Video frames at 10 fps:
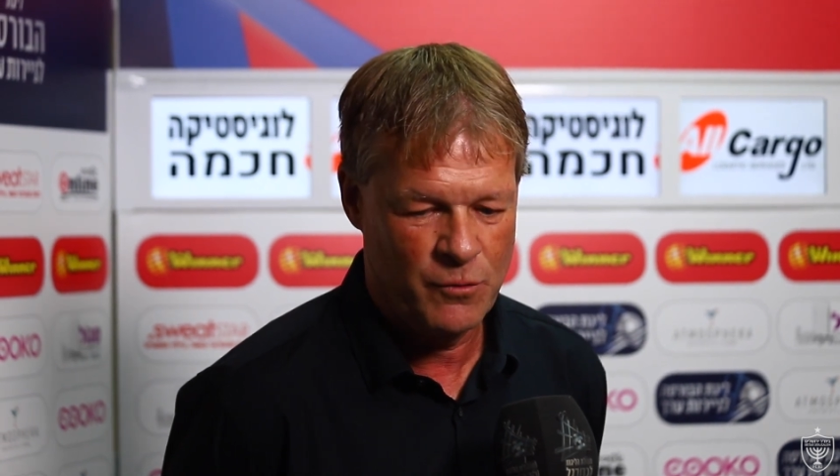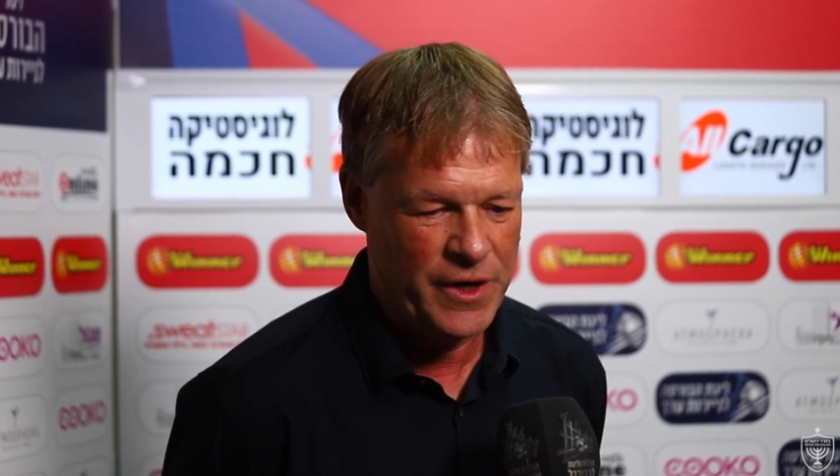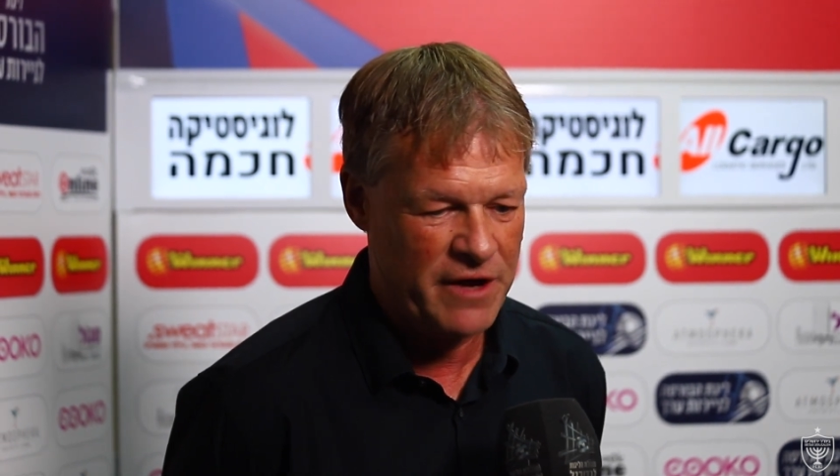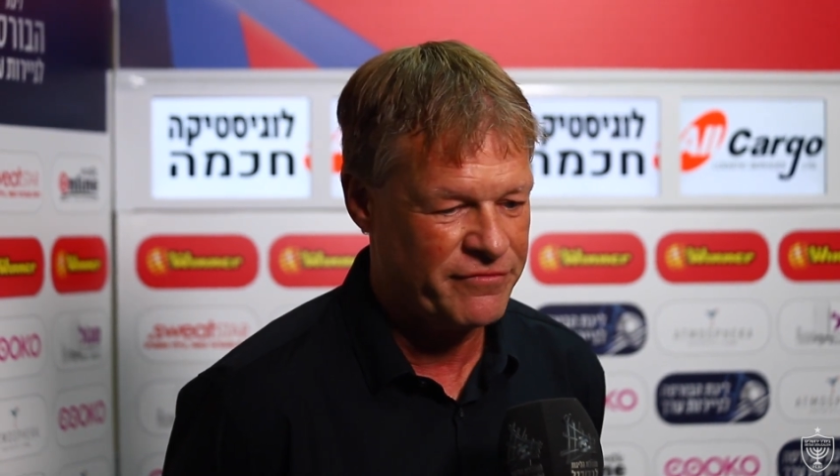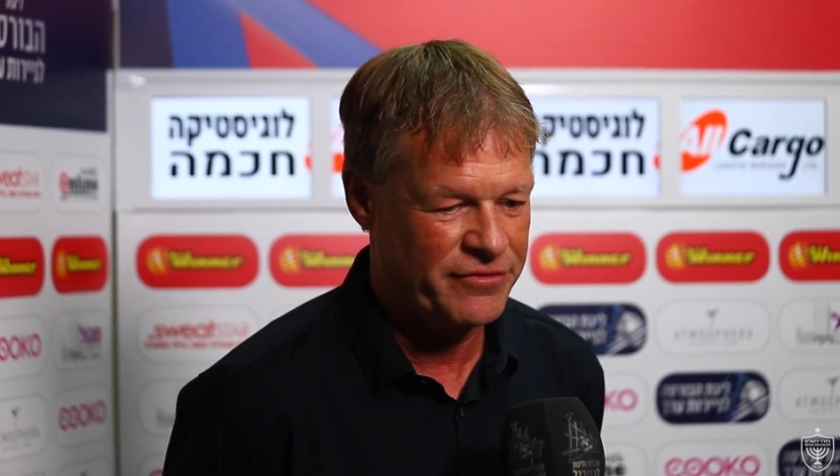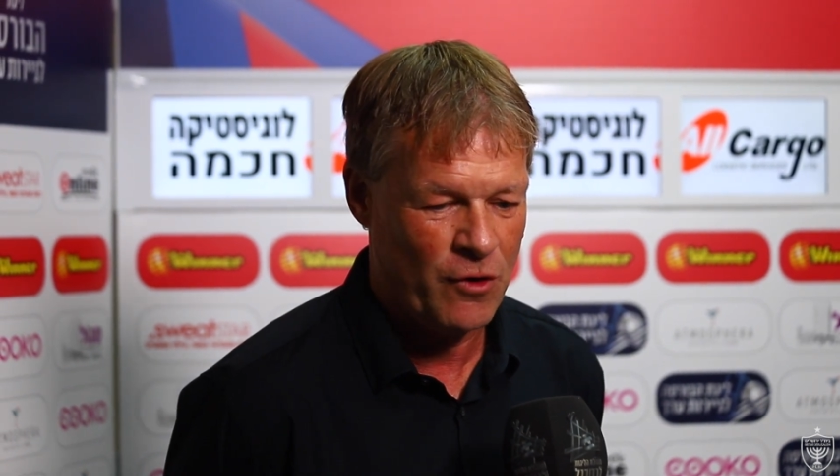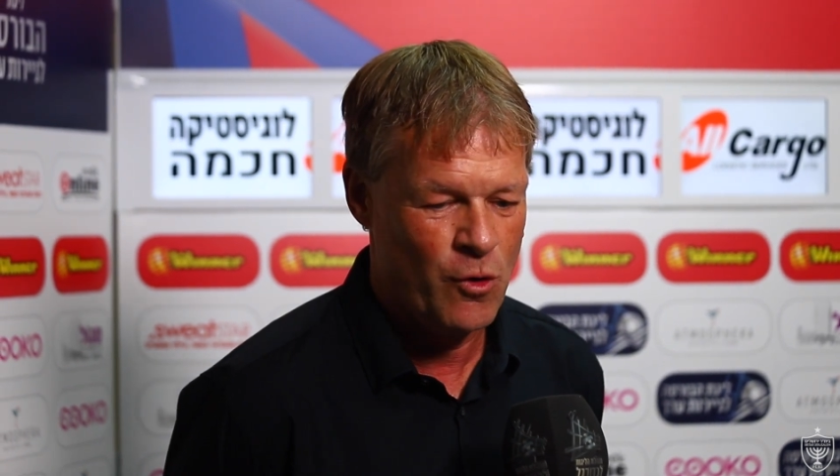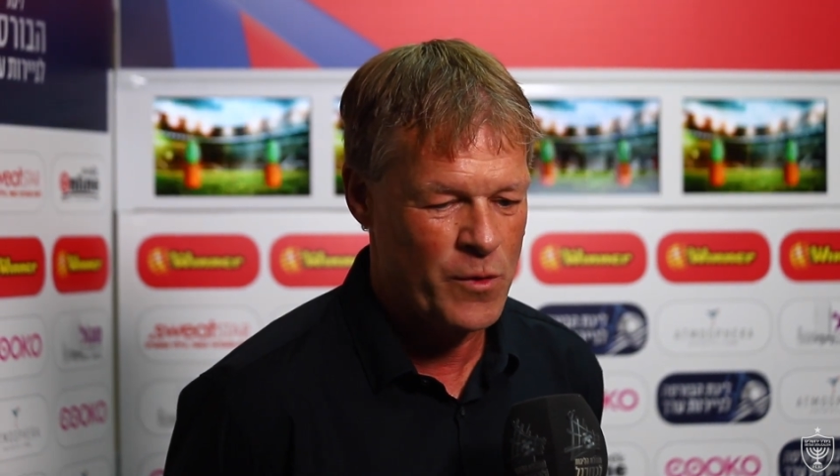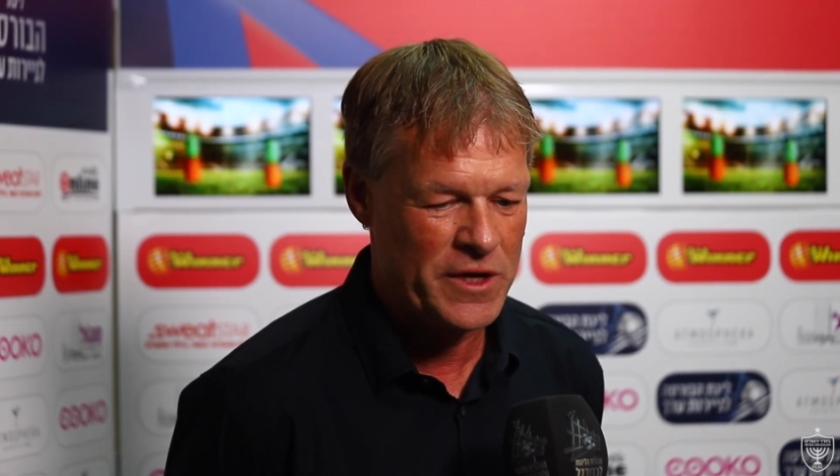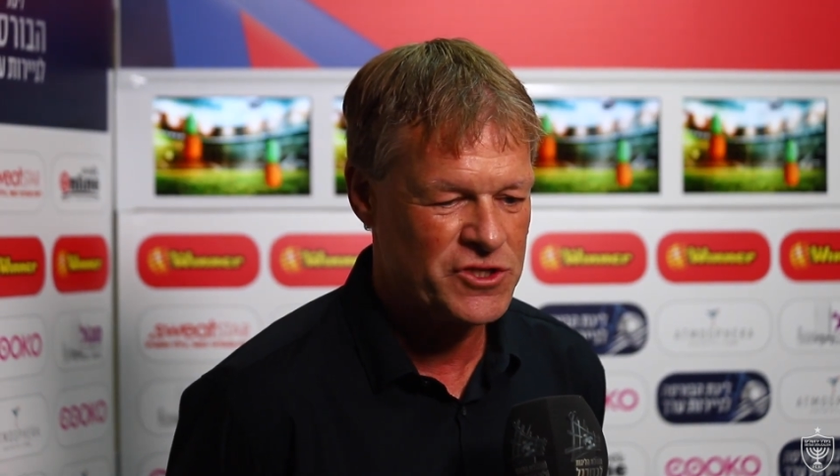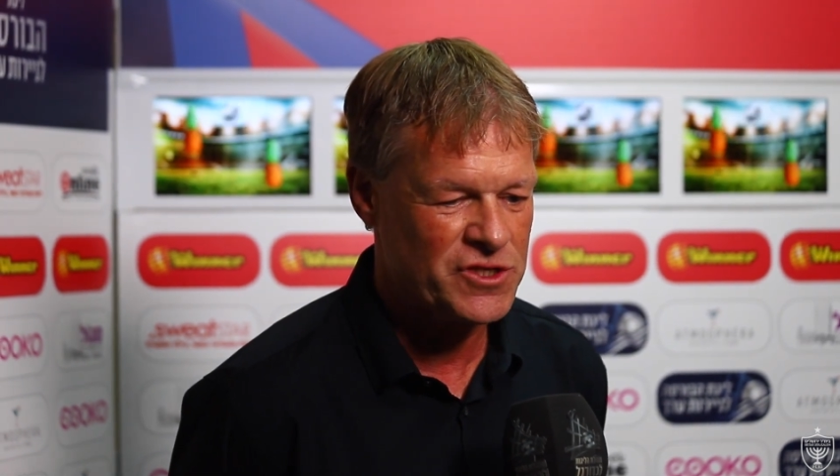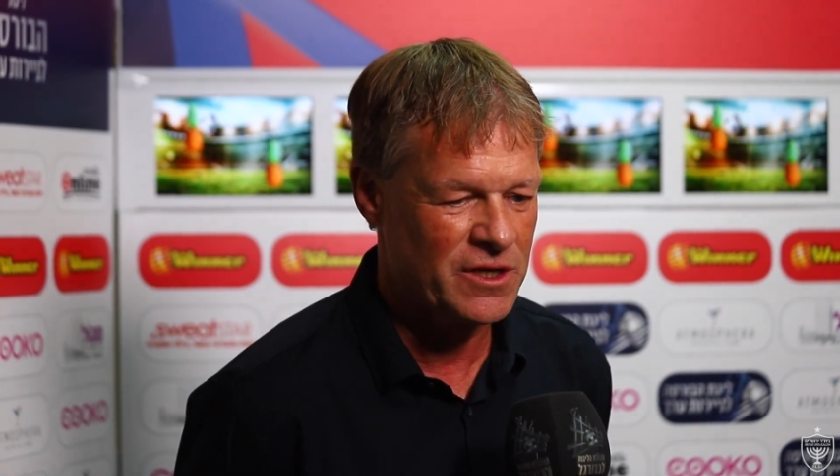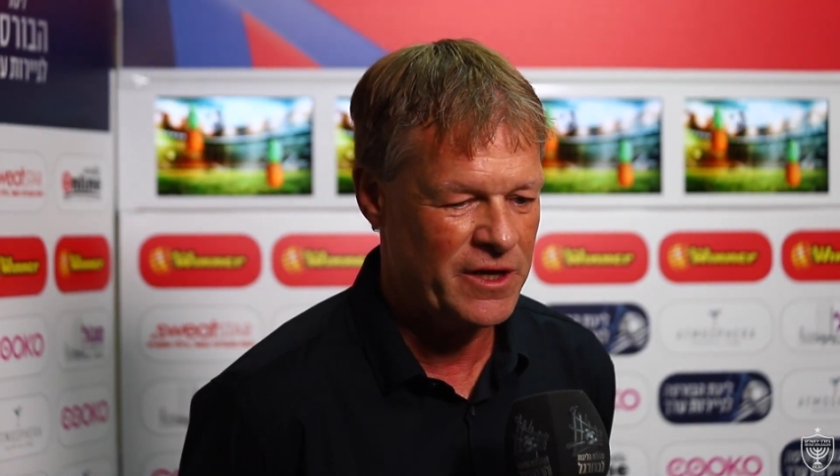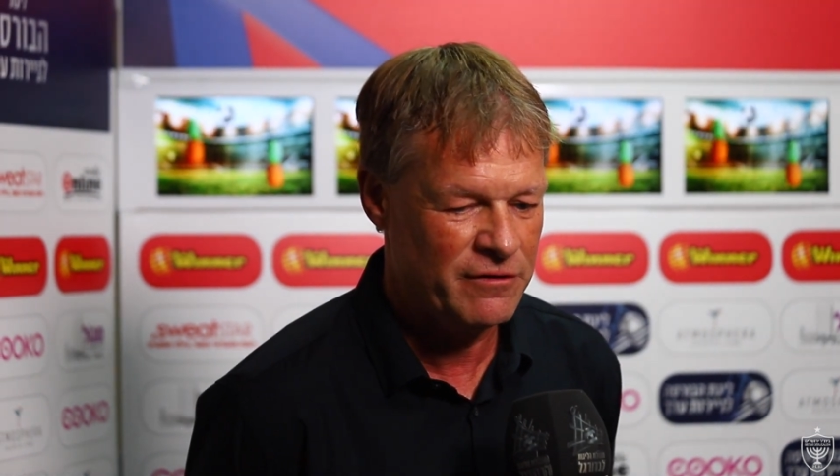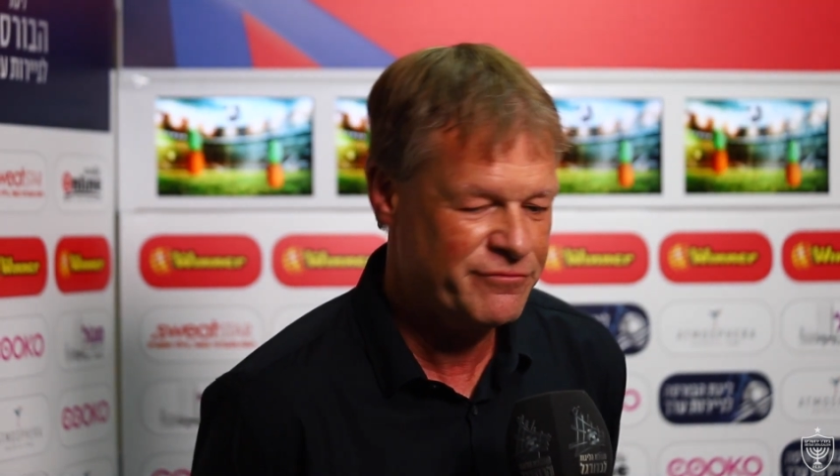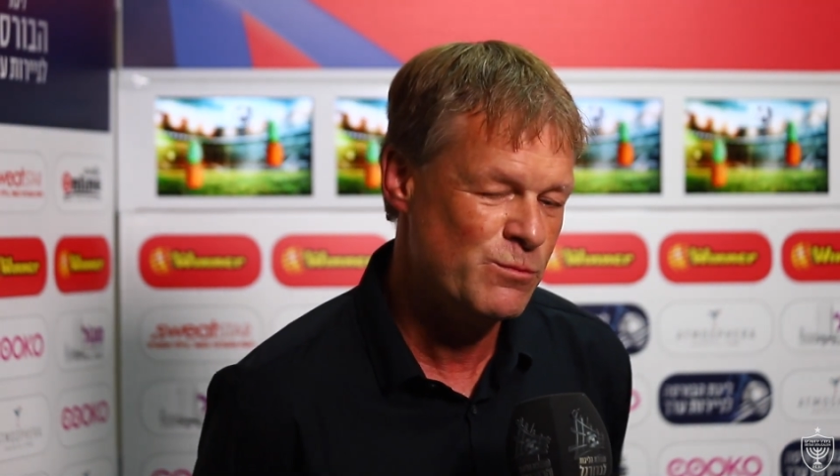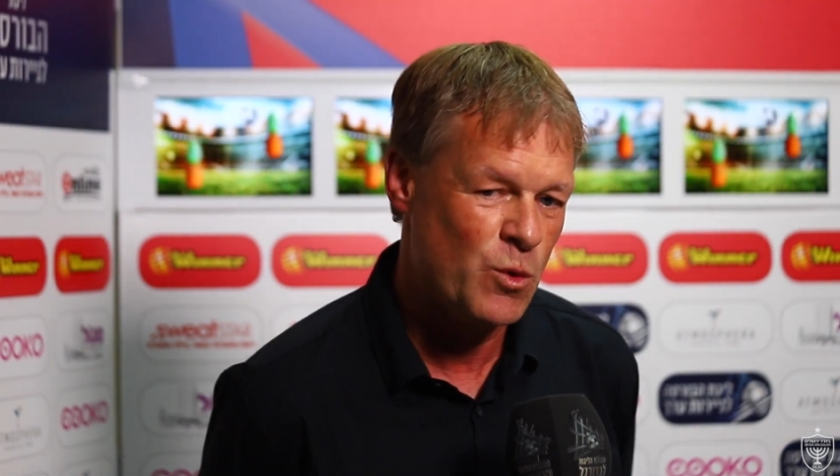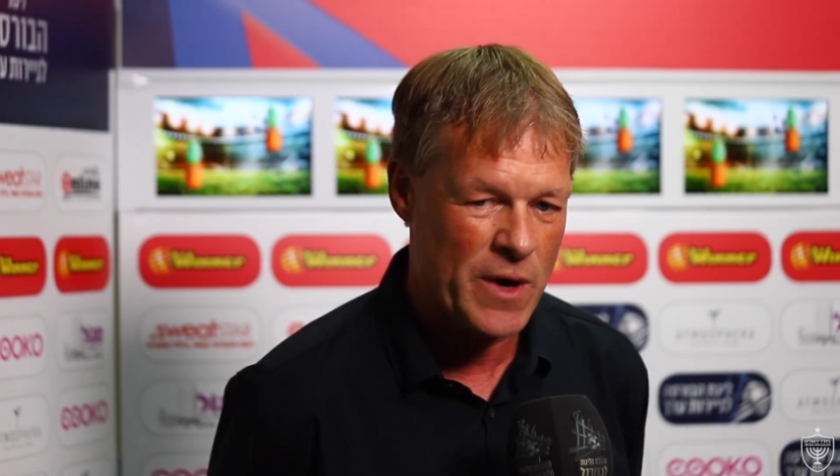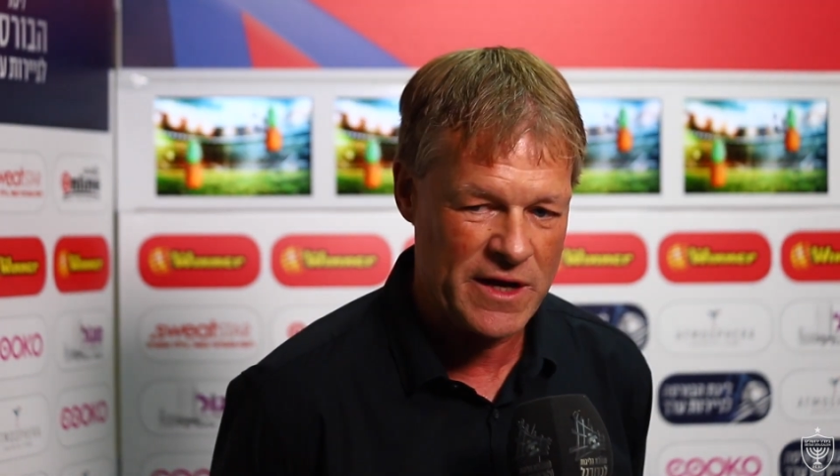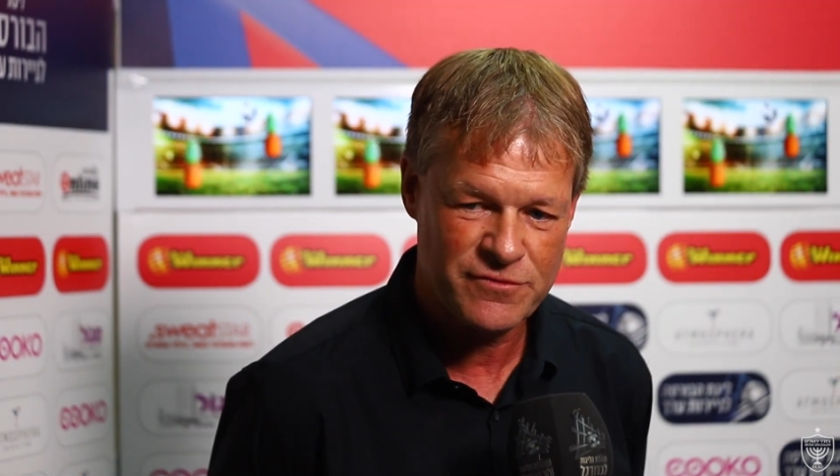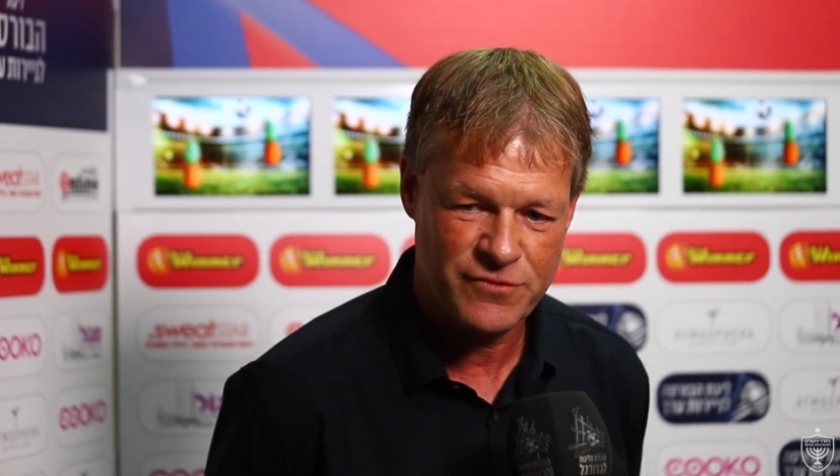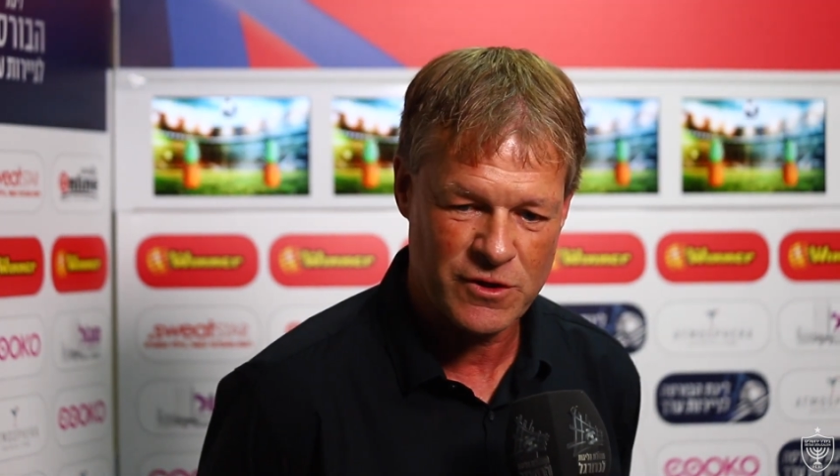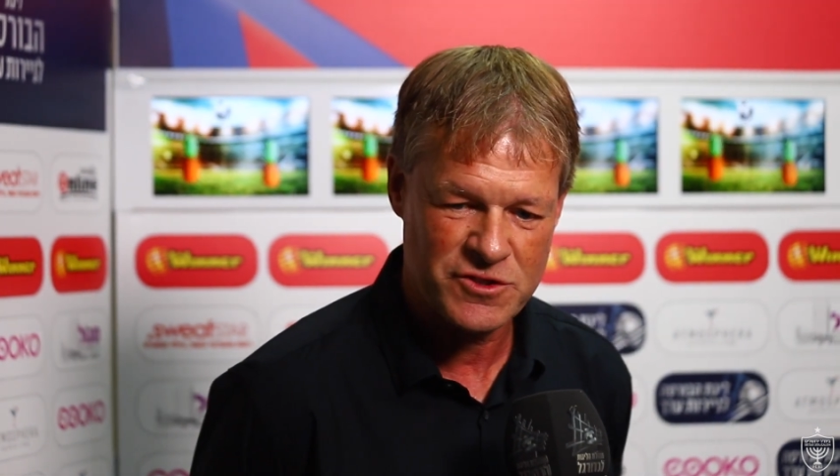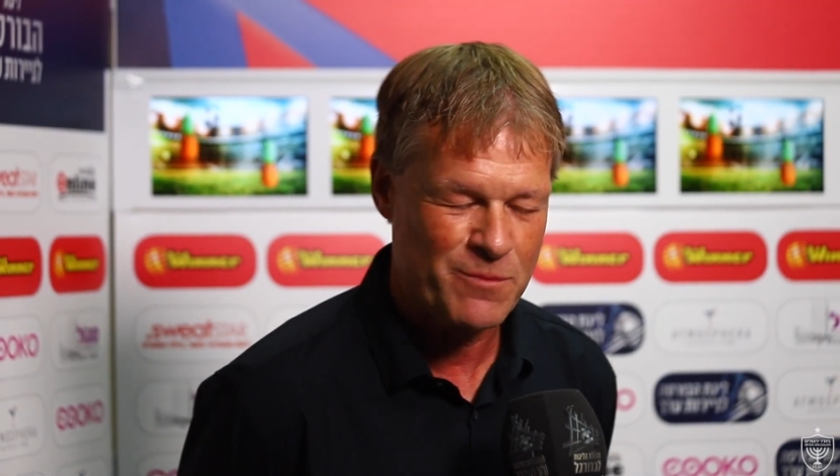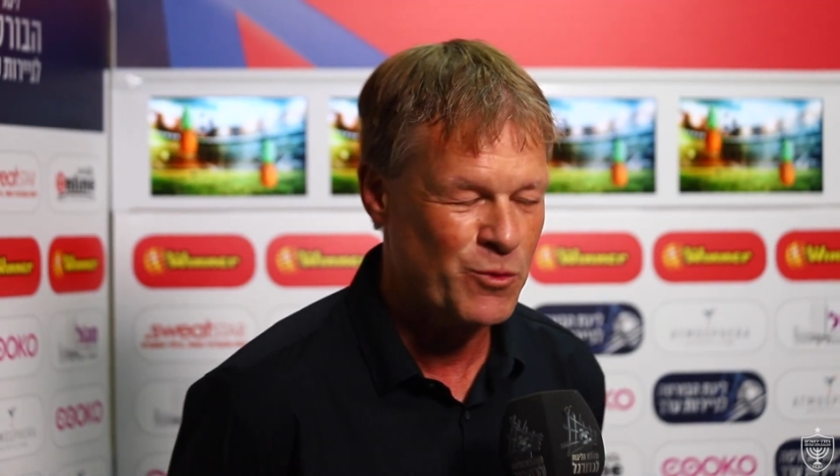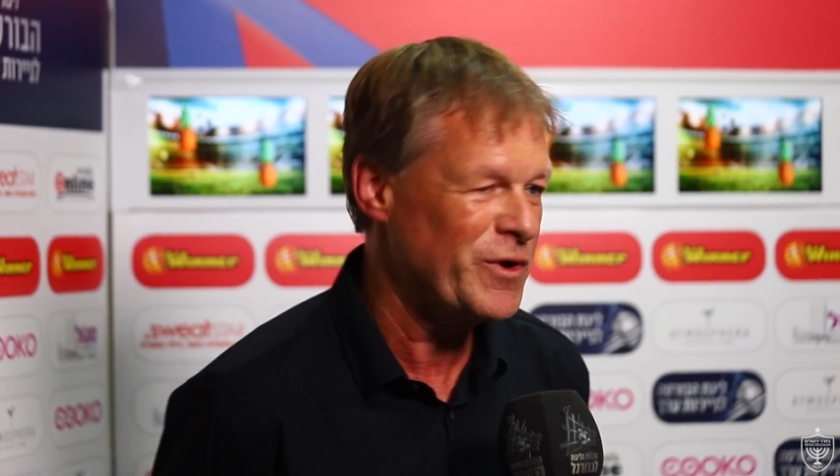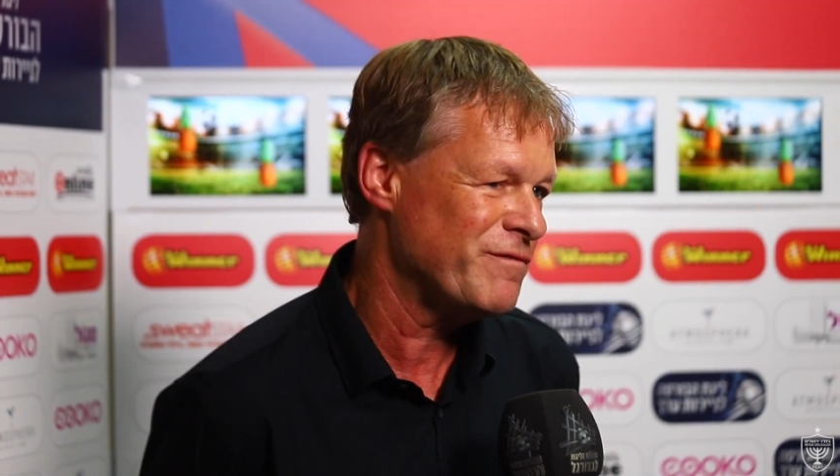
We have always, in football wise, for example,